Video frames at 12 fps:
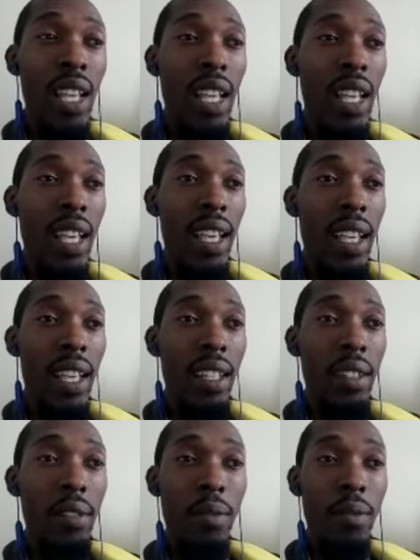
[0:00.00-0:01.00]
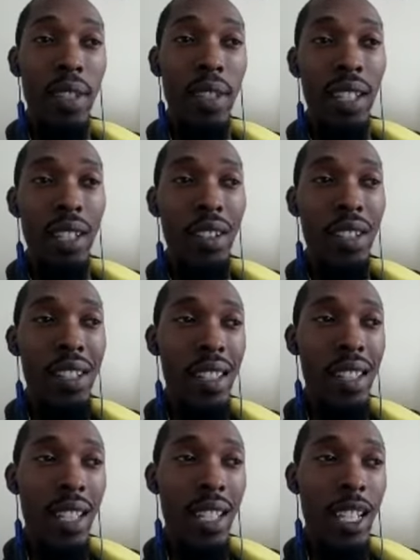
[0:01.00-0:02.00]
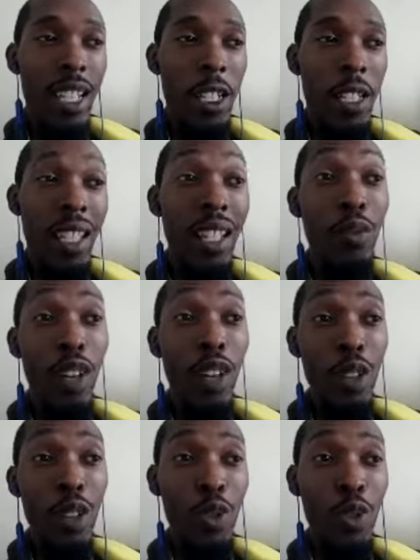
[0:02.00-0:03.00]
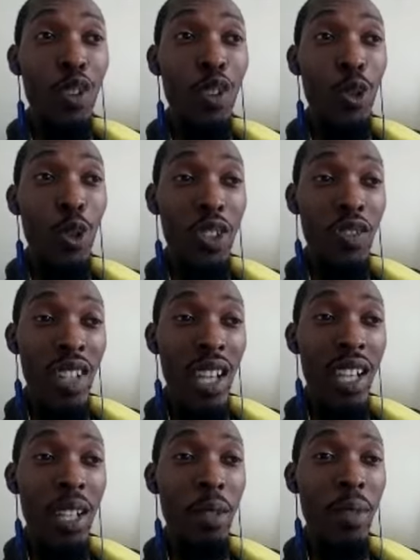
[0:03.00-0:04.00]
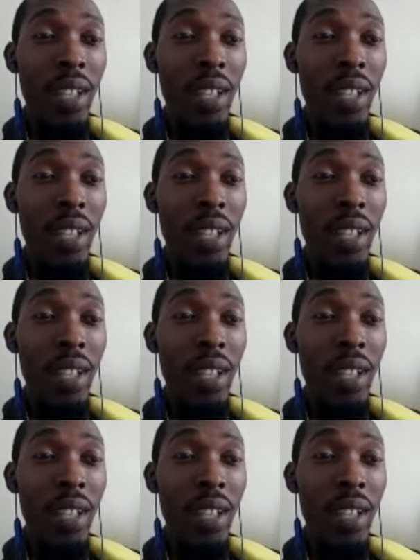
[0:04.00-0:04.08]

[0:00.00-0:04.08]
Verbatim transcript: And from there, it's like, it evolves over the course of time.